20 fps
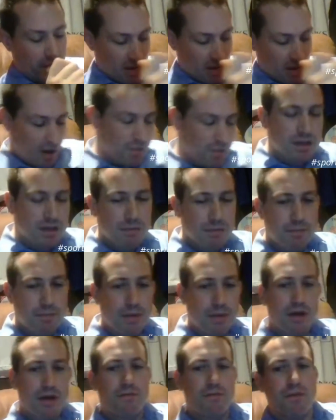And the only
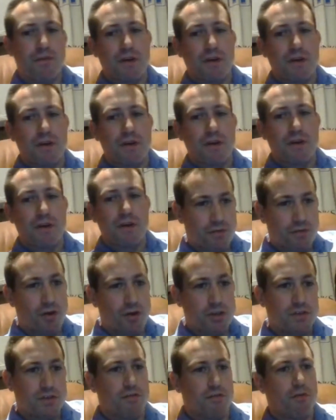bit of footage we've
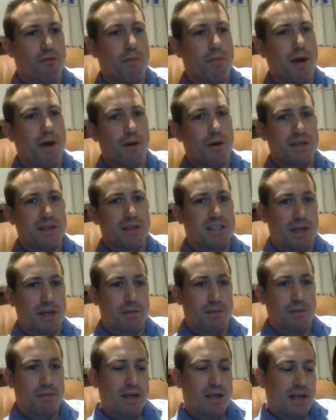got of the Rob Howley
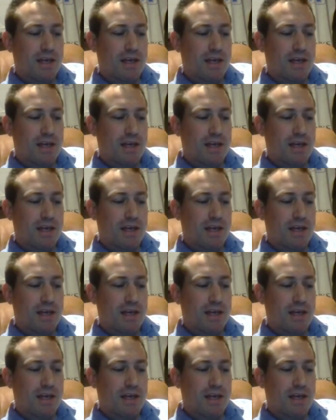team